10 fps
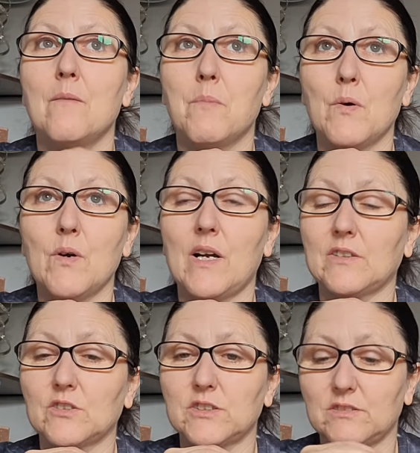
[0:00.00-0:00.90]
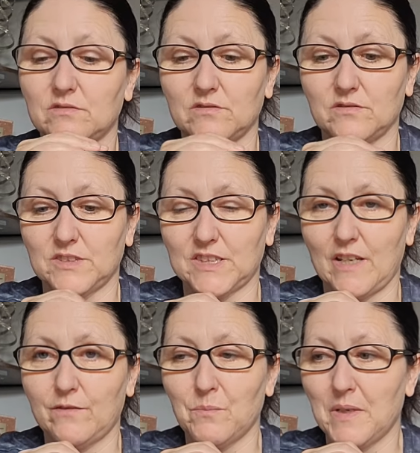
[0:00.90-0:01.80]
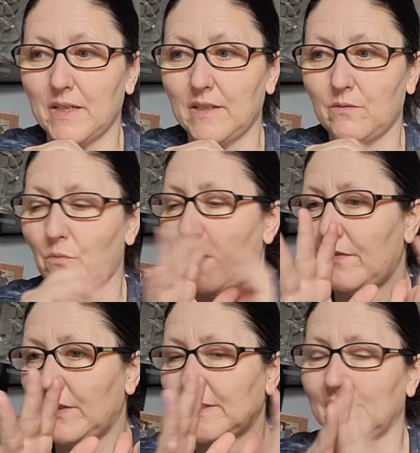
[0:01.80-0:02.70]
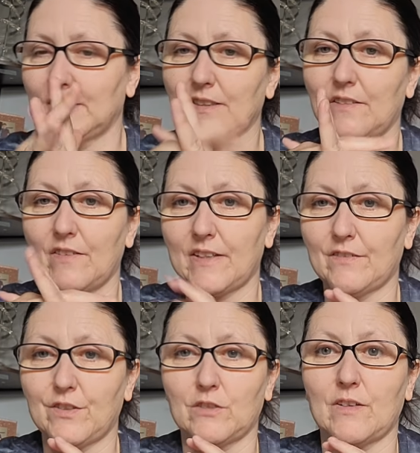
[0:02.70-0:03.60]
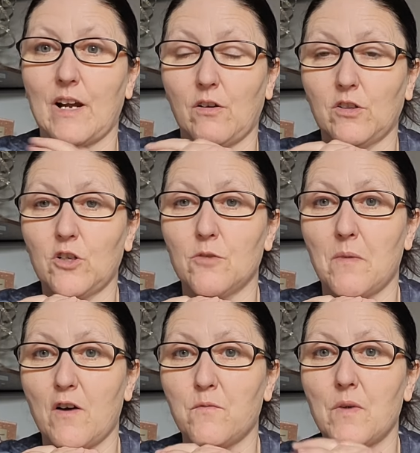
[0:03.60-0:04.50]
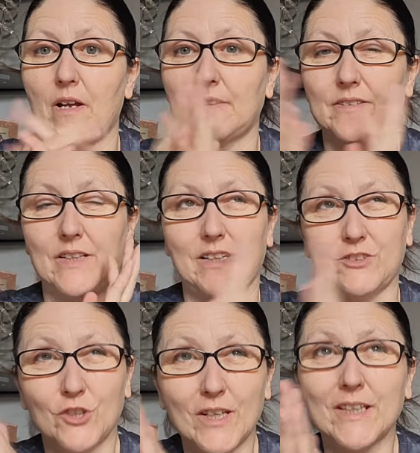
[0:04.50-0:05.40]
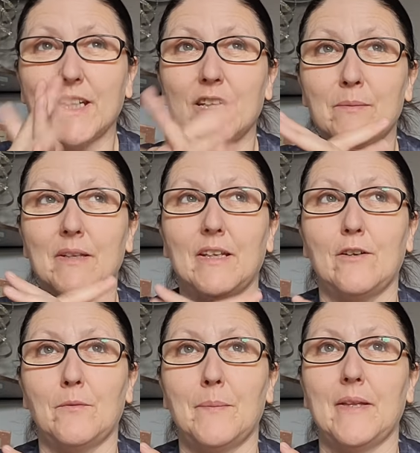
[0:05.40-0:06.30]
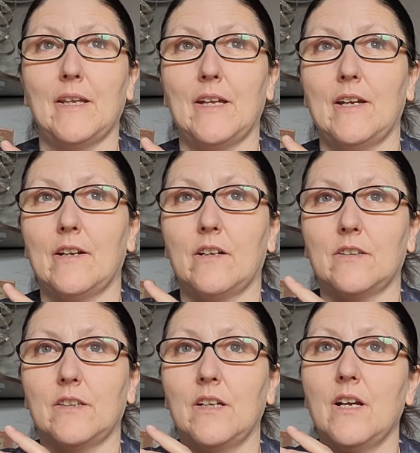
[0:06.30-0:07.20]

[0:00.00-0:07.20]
But I just saved me whatever I did, and then I thought, right, I'm gonna come off and I'll try again a little bit later on.